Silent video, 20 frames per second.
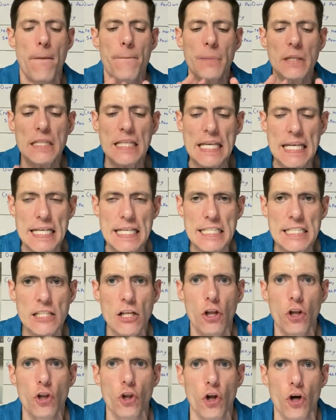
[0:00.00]
Please
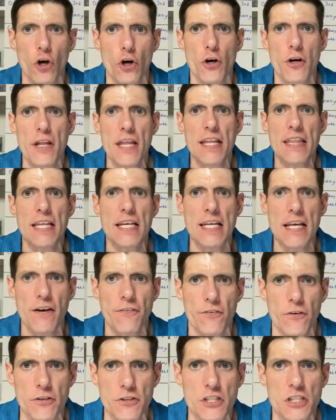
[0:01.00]
learn the
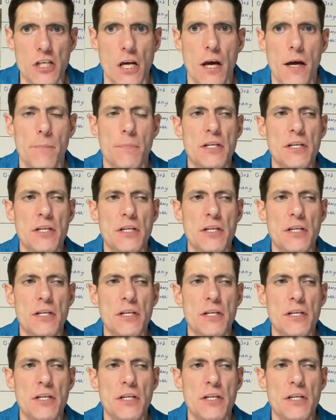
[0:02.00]
difference